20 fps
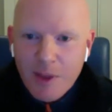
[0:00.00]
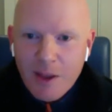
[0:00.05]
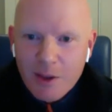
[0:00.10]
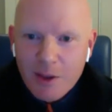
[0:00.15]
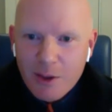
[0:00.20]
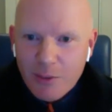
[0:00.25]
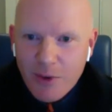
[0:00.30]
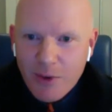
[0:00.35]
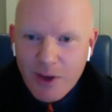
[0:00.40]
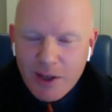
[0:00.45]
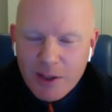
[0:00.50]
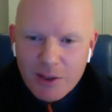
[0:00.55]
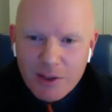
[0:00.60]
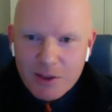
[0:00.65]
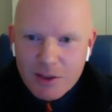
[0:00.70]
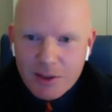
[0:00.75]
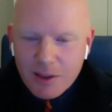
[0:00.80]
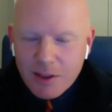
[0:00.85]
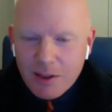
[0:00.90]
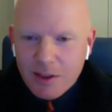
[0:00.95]
the fact
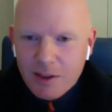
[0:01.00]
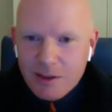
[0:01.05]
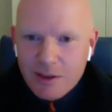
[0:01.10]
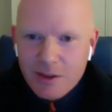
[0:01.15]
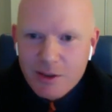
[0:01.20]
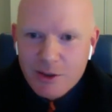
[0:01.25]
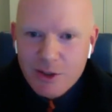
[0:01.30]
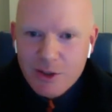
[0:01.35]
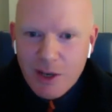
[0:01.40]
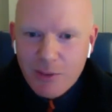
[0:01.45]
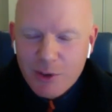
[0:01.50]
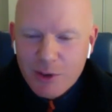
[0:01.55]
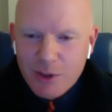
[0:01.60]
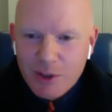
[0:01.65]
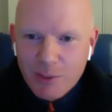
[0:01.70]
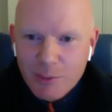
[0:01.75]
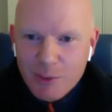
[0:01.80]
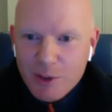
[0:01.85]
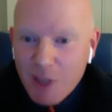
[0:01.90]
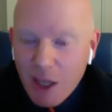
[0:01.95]
that Jefferson
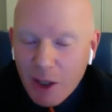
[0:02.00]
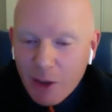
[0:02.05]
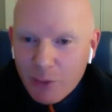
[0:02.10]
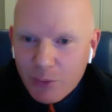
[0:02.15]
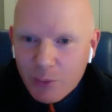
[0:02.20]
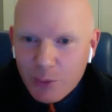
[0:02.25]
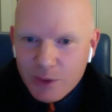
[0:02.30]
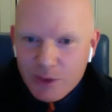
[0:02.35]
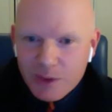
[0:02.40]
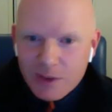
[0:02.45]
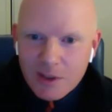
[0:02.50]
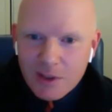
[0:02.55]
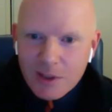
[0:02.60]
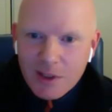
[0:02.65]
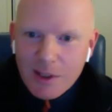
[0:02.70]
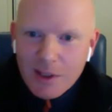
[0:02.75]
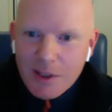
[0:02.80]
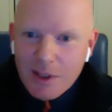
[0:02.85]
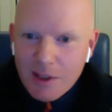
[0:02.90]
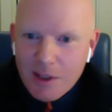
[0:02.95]
himself was
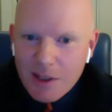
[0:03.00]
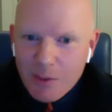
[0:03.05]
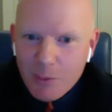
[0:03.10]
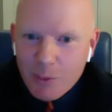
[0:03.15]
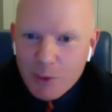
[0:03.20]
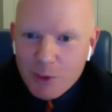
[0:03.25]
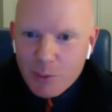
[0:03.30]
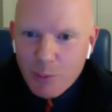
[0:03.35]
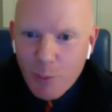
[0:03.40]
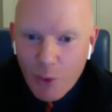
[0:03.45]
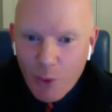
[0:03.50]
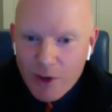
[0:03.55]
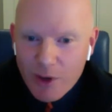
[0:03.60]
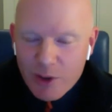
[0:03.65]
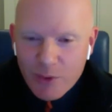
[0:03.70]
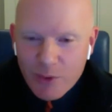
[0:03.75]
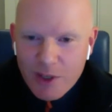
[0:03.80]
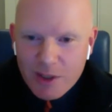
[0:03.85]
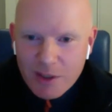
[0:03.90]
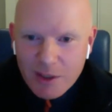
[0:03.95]
more
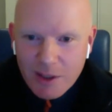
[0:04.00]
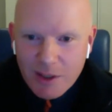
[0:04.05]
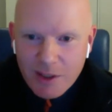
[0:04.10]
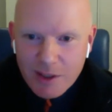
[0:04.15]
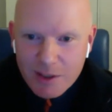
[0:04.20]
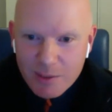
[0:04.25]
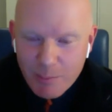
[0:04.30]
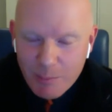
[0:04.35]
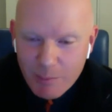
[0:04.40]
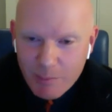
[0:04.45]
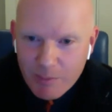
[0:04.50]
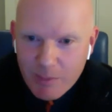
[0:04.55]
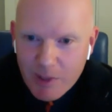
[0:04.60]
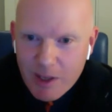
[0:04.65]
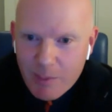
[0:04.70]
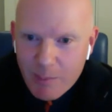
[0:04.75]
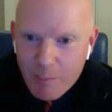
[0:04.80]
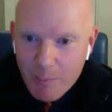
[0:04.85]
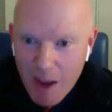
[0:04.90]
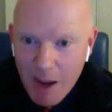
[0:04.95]
interested in
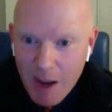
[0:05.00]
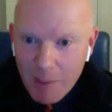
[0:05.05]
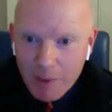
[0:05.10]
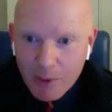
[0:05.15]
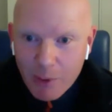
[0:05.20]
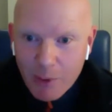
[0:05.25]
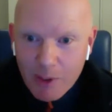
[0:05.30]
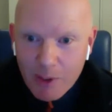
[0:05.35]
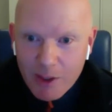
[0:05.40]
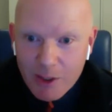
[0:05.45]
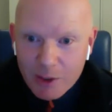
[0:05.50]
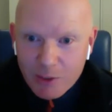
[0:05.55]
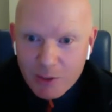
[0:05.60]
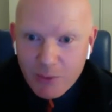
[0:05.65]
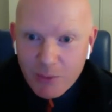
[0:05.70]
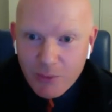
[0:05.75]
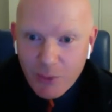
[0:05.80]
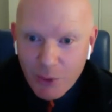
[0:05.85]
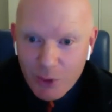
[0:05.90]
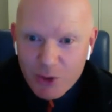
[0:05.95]
Mammoth in his
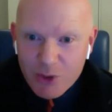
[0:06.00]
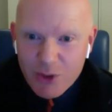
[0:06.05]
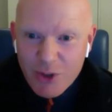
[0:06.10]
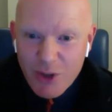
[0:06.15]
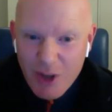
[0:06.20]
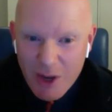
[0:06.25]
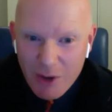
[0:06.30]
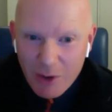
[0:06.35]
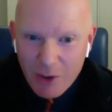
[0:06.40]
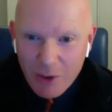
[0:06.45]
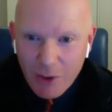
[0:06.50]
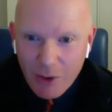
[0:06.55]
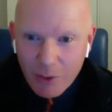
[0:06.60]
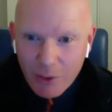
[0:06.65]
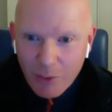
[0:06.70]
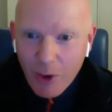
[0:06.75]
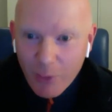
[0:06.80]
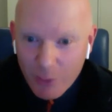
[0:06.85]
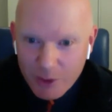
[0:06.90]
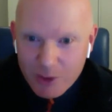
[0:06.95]
first year of
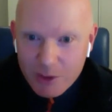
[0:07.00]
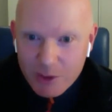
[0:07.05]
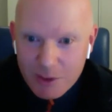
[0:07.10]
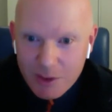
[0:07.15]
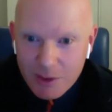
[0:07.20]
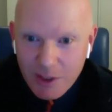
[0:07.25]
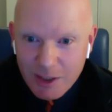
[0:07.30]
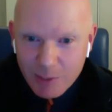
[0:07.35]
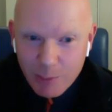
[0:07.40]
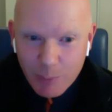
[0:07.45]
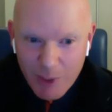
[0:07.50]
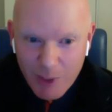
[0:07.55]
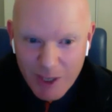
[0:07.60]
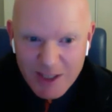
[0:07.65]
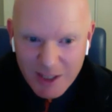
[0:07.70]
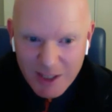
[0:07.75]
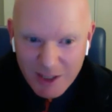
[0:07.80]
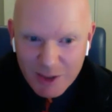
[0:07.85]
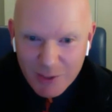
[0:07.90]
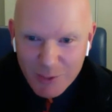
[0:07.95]
office as
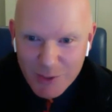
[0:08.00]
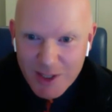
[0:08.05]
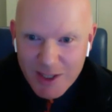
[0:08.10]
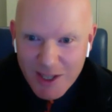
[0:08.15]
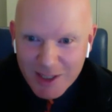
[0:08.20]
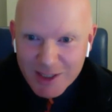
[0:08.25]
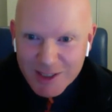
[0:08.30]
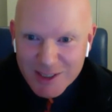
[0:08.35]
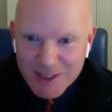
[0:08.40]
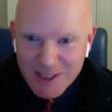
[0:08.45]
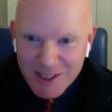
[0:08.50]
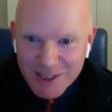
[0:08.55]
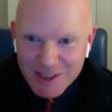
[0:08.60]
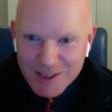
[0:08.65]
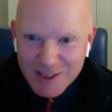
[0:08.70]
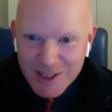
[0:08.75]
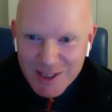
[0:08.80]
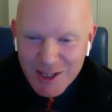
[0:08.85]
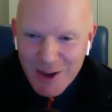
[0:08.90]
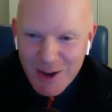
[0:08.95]
president of the United
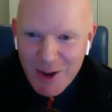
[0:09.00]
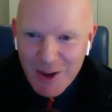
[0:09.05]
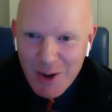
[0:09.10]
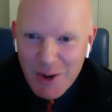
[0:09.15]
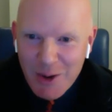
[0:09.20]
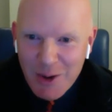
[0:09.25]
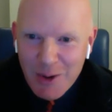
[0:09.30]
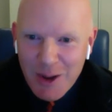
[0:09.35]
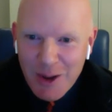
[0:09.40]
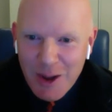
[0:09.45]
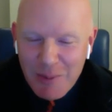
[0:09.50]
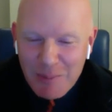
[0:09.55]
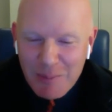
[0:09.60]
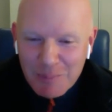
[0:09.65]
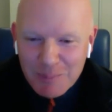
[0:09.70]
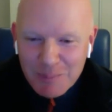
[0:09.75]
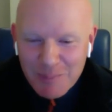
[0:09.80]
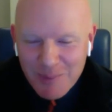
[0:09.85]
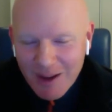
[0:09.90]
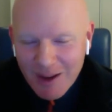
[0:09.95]
States,
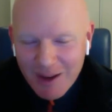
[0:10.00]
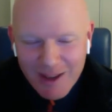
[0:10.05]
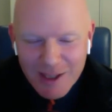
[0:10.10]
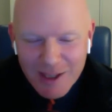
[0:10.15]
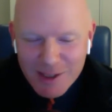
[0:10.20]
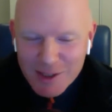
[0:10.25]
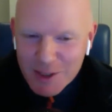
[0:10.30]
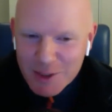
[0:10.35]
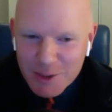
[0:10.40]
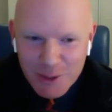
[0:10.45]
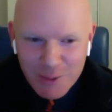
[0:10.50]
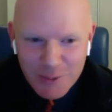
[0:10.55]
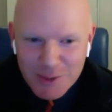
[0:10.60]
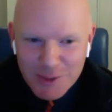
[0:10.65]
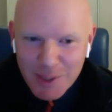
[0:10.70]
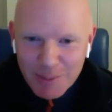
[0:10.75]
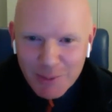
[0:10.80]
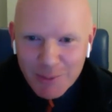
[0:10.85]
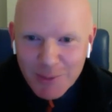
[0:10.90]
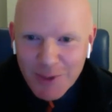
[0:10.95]
I guess it sort of
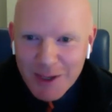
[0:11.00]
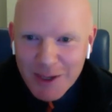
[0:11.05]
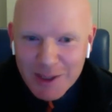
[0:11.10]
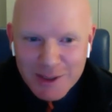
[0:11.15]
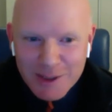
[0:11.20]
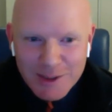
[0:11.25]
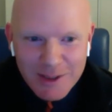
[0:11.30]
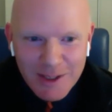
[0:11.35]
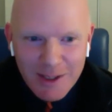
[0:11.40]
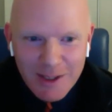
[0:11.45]
typifies,